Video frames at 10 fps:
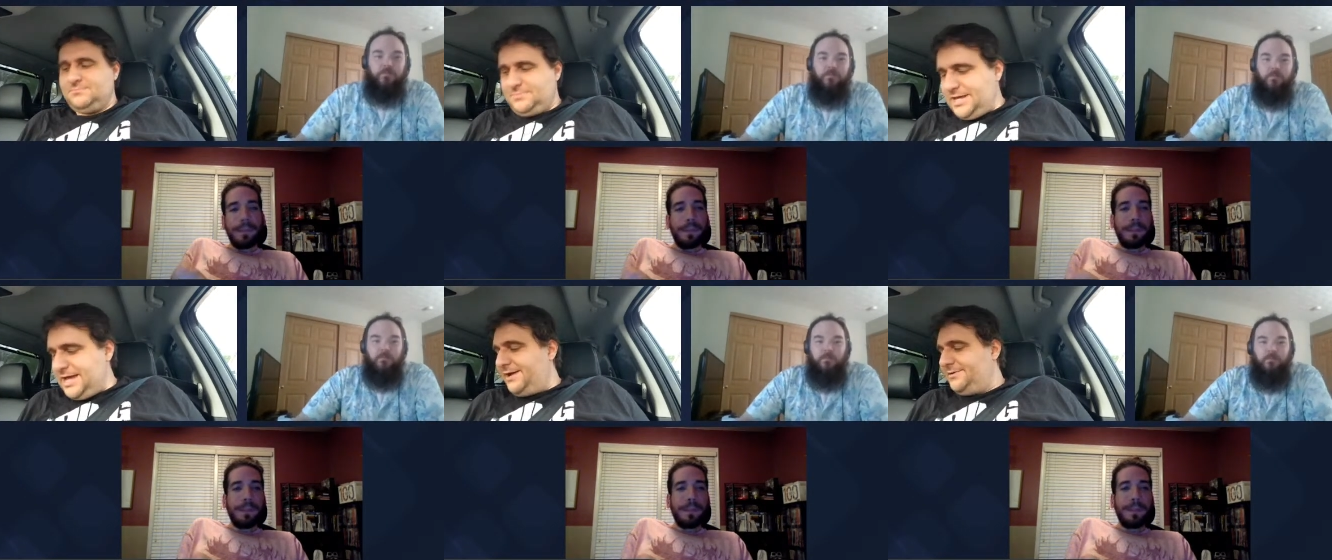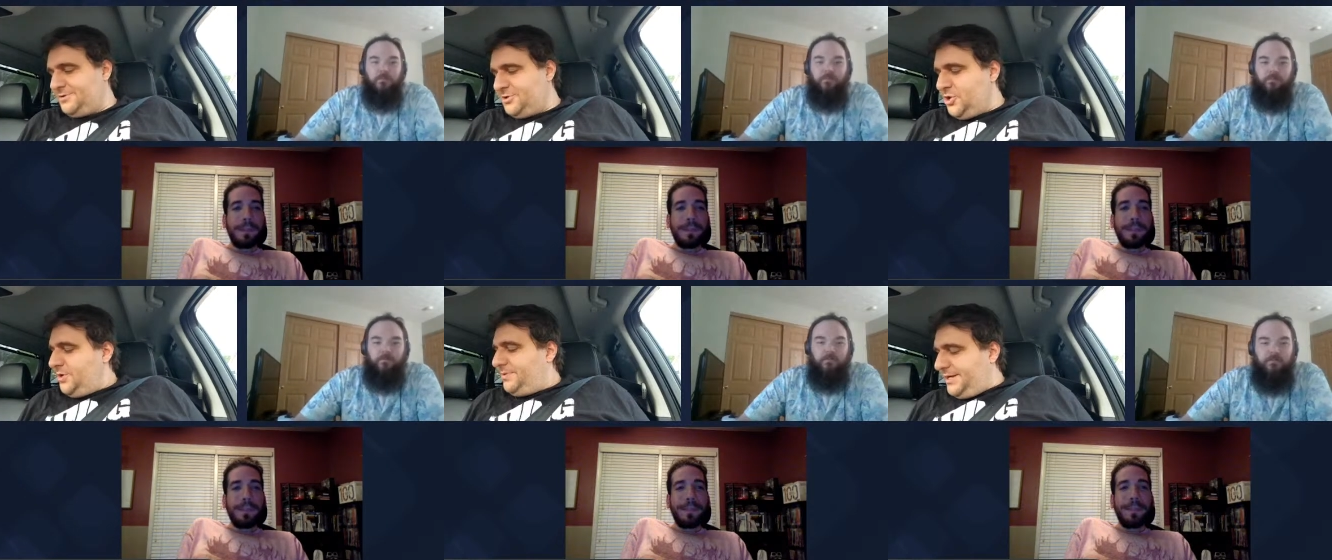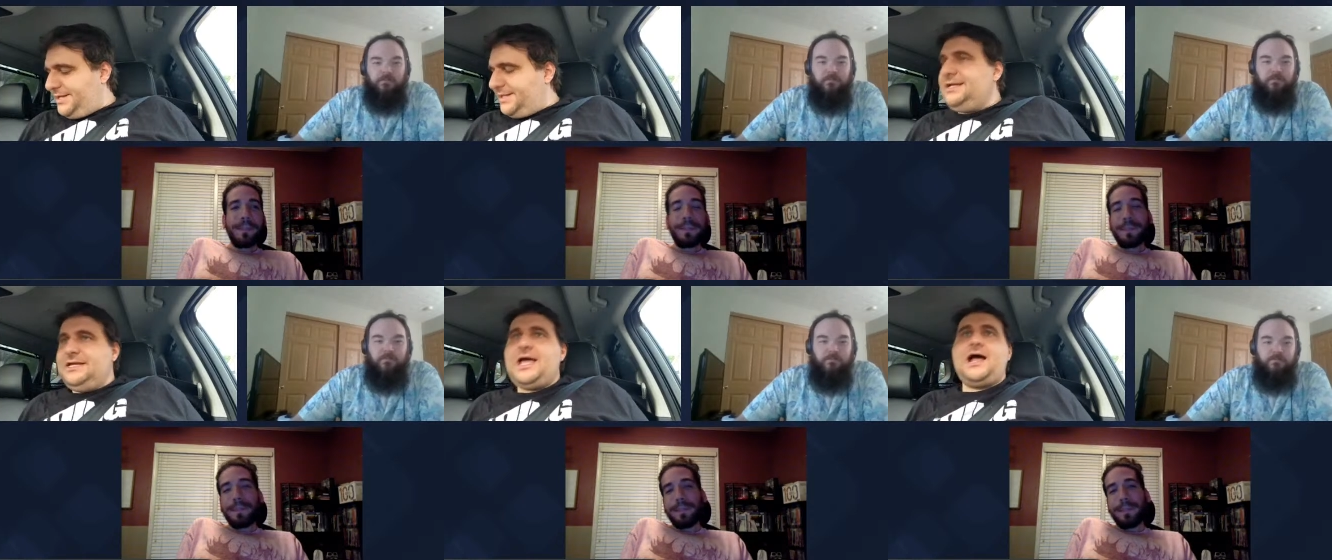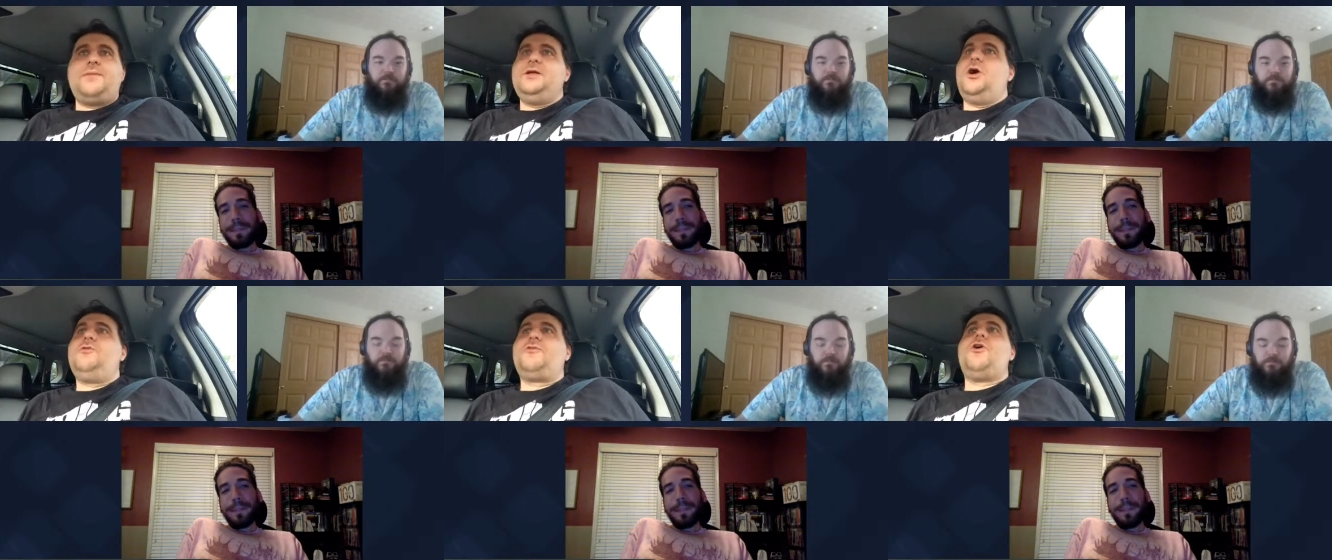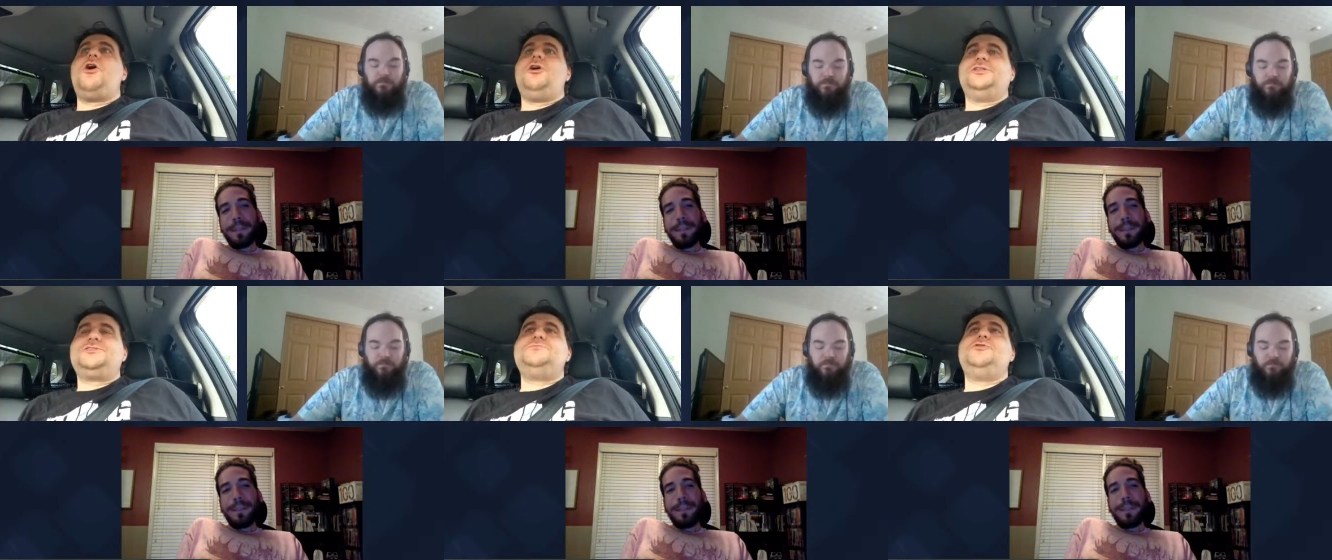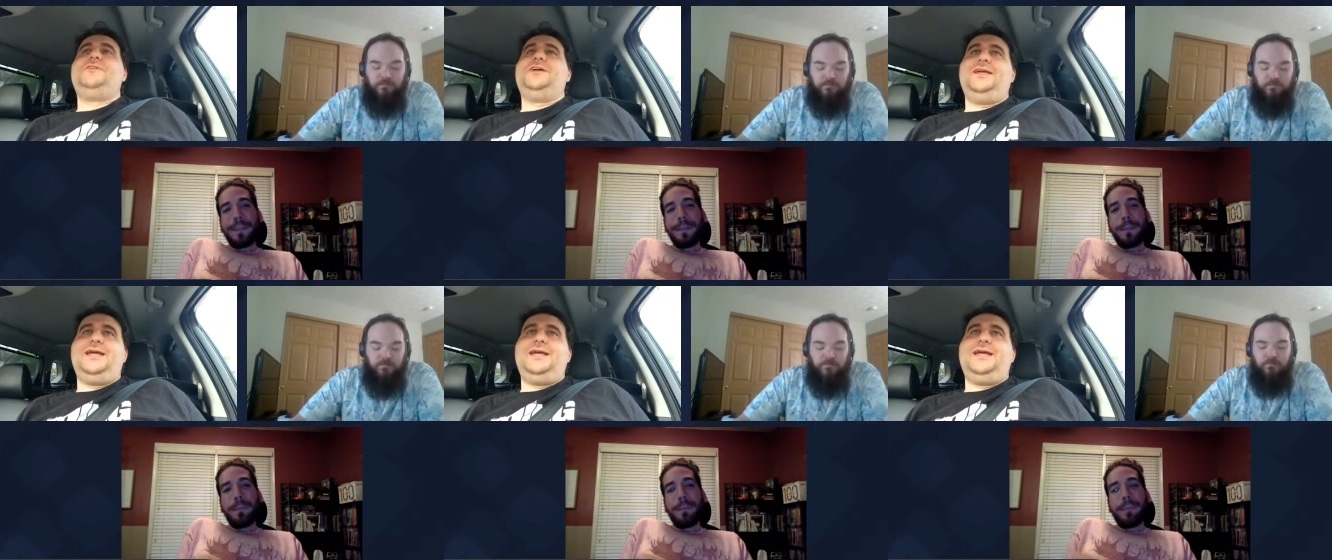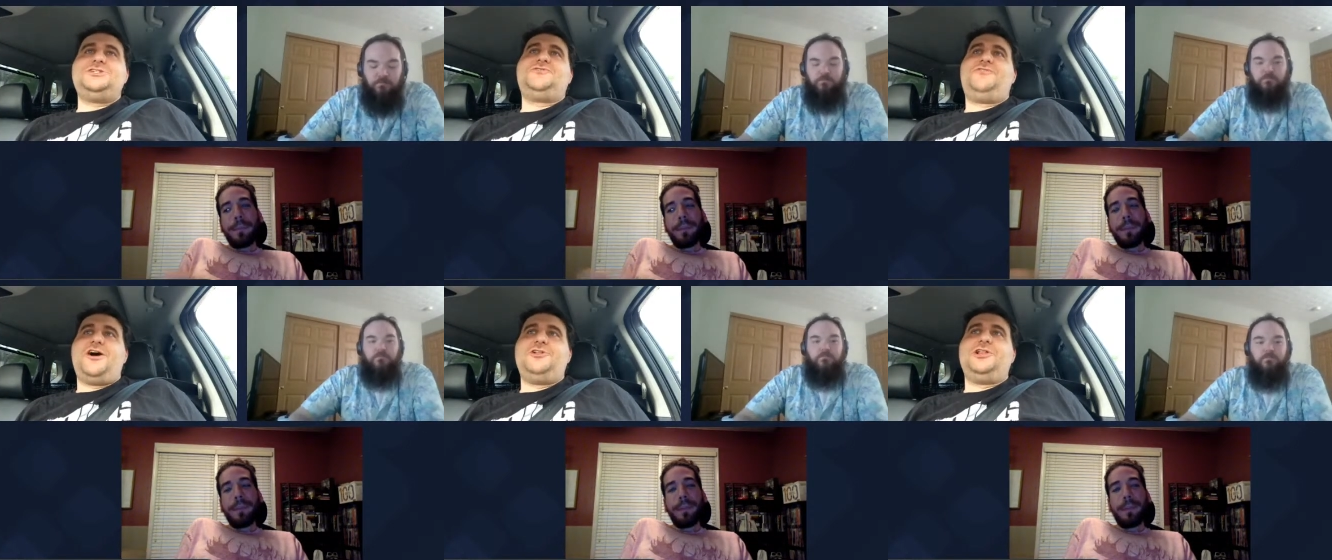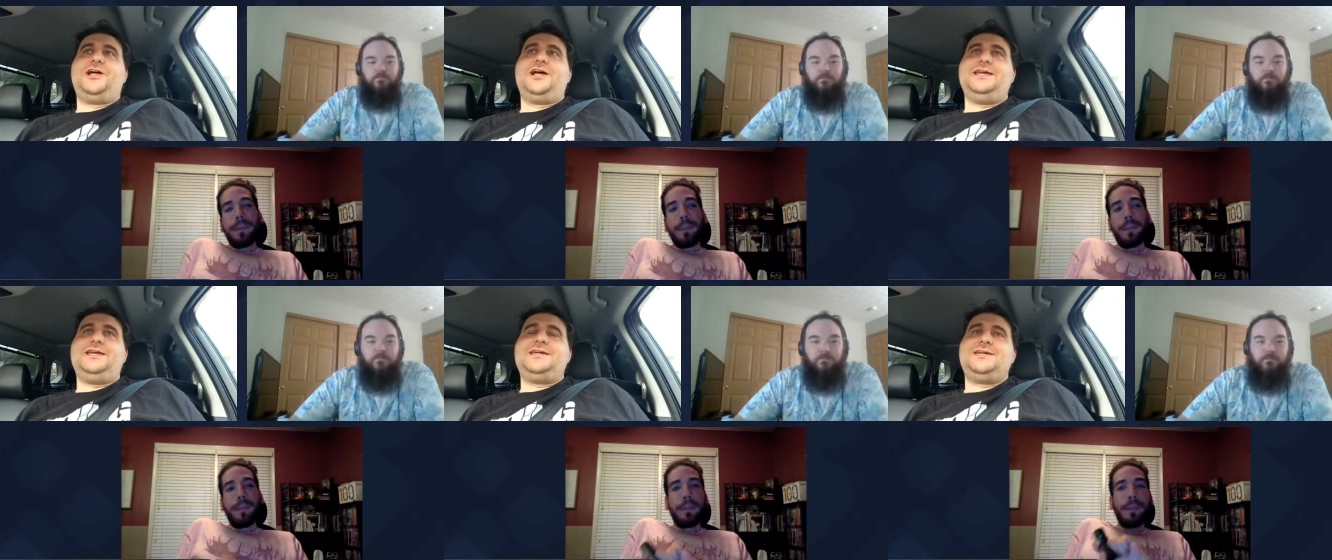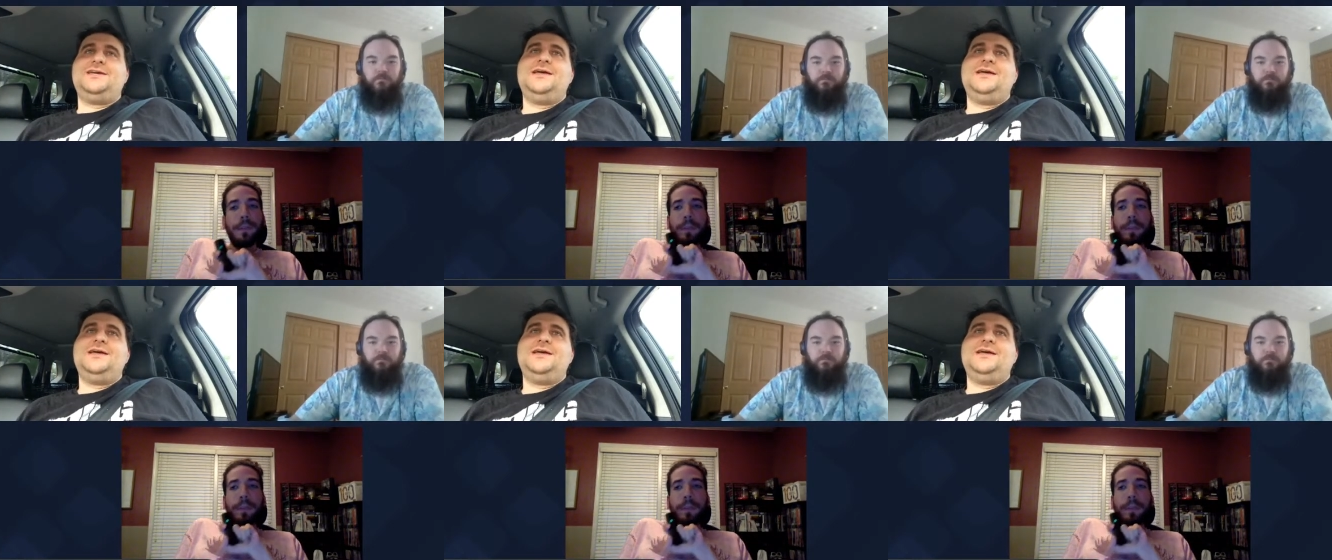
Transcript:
Speaker 1: Yeah. But yeah, I mean, overall, this movie, I just felt like